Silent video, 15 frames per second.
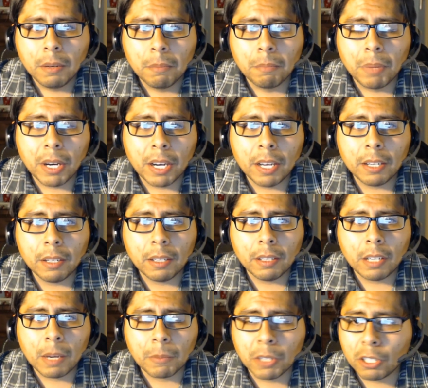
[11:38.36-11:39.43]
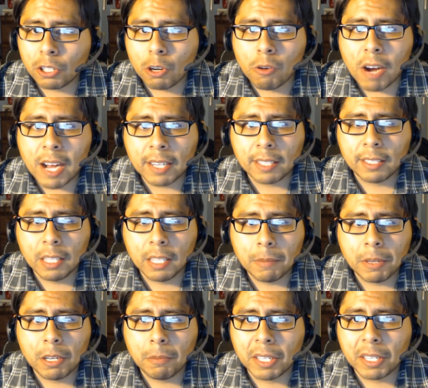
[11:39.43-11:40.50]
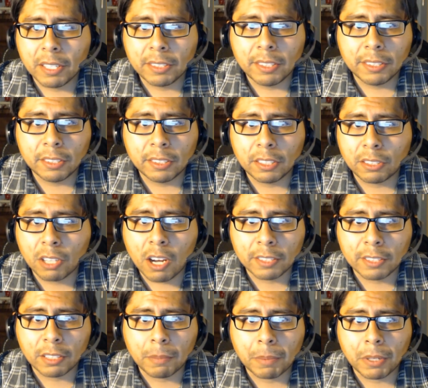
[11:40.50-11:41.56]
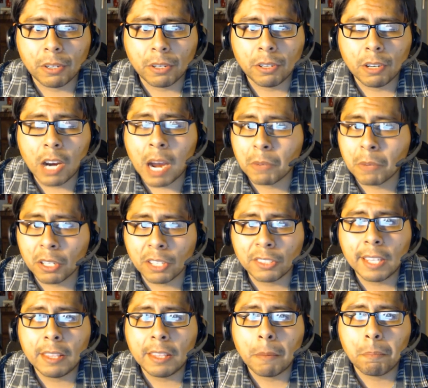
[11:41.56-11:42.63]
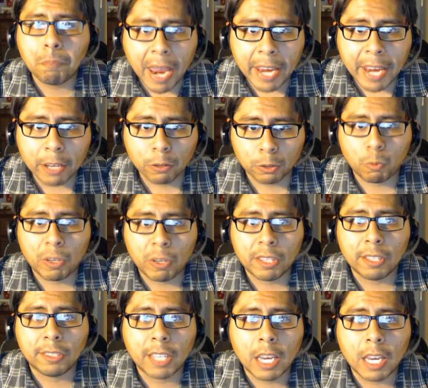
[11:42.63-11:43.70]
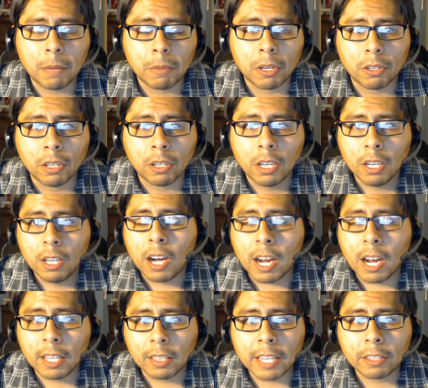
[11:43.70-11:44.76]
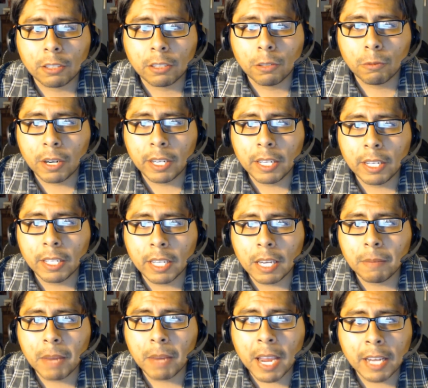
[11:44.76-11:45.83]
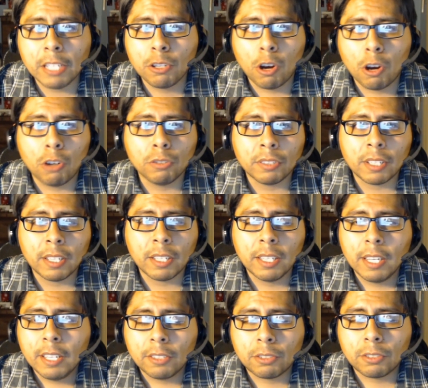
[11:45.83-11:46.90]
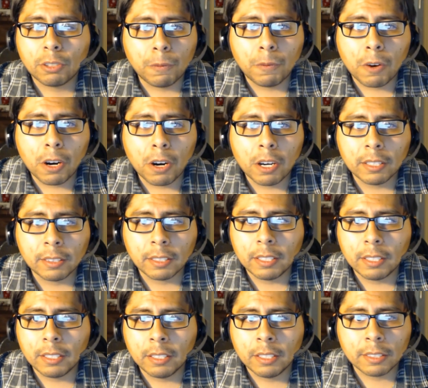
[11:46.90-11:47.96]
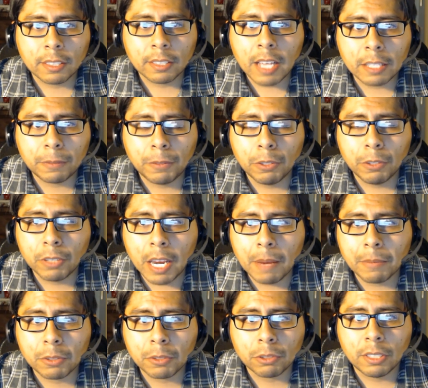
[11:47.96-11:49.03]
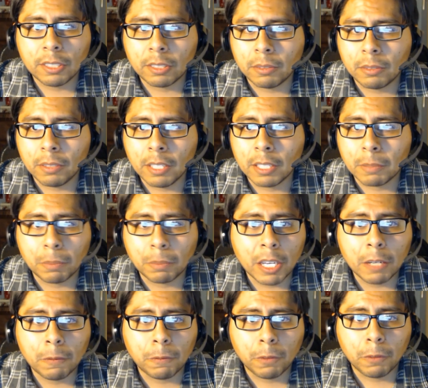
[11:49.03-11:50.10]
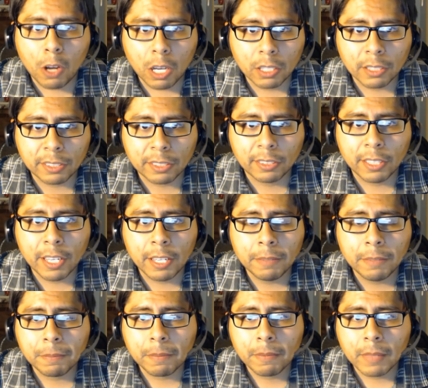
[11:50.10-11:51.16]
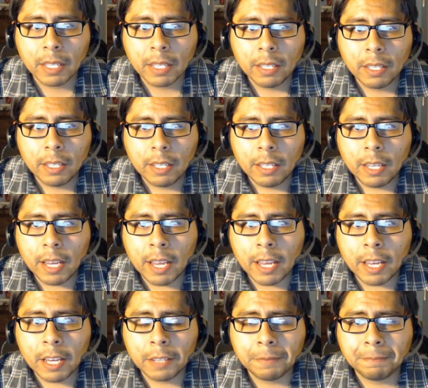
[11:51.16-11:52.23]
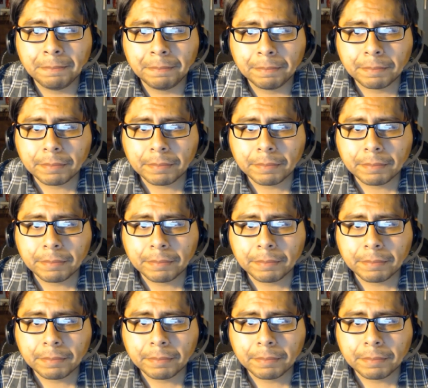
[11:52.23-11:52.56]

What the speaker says: But I'm going to go on a limb here because this is a toss-up here. I'm going to say the Bengals win this game here. I like their running game. Andy Dalton, so far in his last few games, is playing flawlessly. And